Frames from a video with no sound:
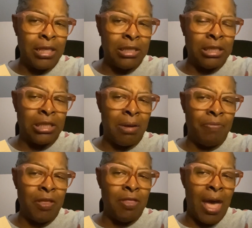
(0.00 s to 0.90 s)
This is
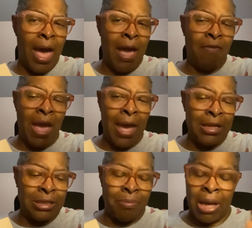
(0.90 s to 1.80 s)
something that I have
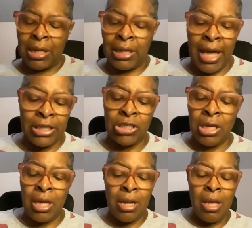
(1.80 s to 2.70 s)
added to my
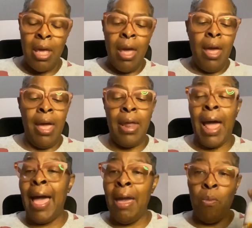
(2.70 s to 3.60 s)
collection, and
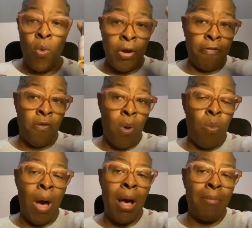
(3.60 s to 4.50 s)
I had wanted for a
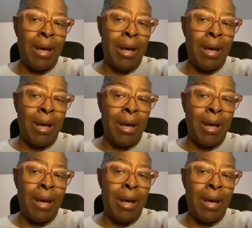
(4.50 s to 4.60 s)
while.